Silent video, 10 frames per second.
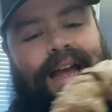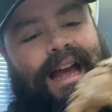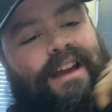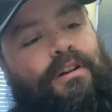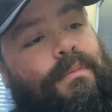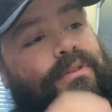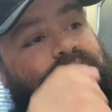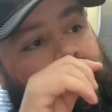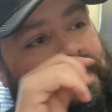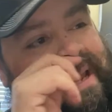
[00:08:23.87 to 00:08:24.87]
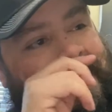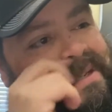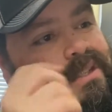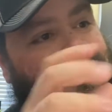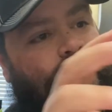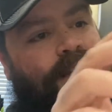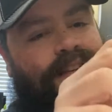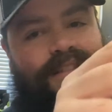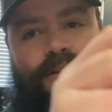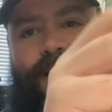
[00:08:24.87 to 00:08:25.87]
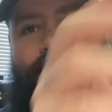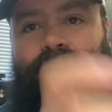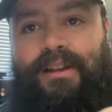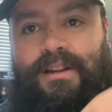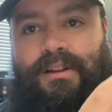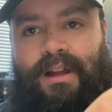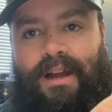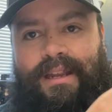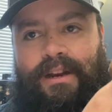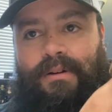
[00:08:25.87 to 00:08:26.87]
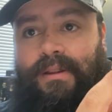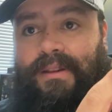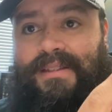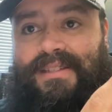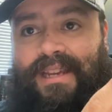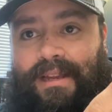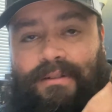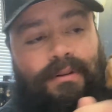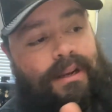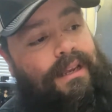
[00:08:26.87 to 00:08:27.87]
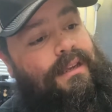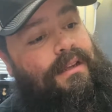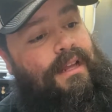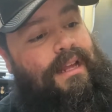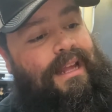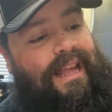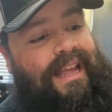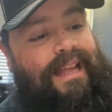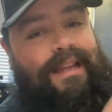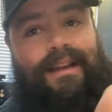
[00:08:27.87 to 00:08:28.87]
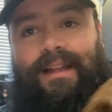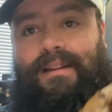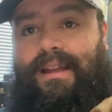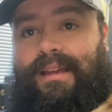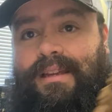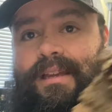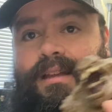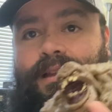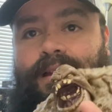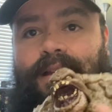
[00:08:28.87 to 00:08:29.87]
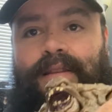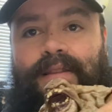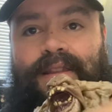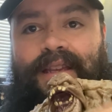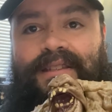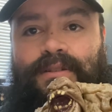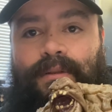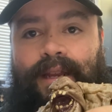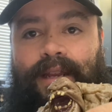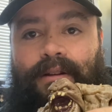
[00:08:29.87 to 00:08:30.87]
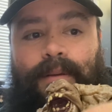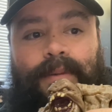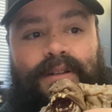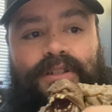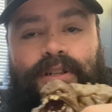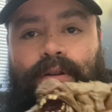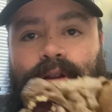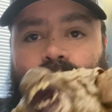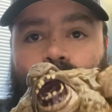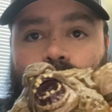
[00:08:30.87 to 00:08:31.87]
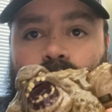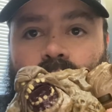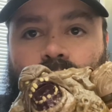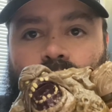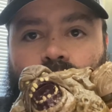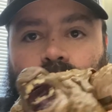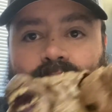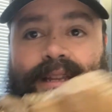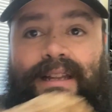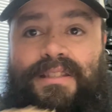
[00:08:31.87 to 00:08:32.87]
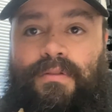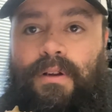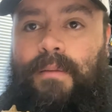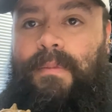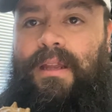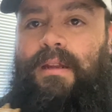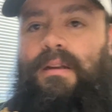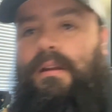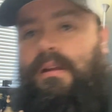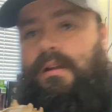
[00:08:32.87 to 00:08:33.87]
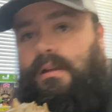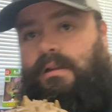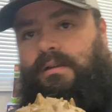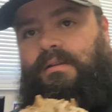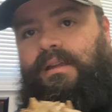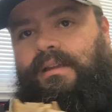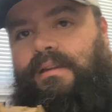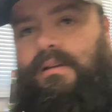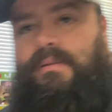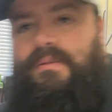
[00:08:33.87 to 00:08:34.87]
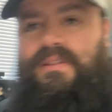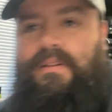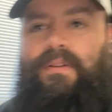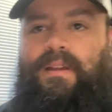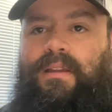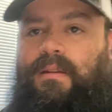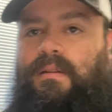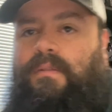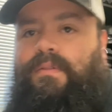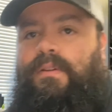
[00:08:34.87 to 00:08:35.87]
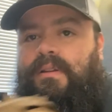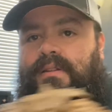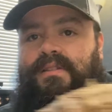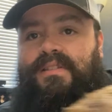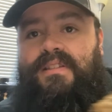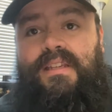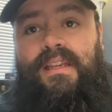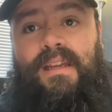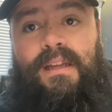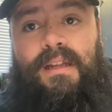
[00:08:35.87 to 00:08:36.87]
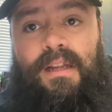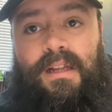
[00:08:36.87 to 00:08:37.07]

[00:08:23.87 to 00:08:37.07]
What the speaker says: I almost wish, because you got good claw here on this hand, right? And I like this right here, and I'm going to show you what that's from. And like, I want to see if you can see it.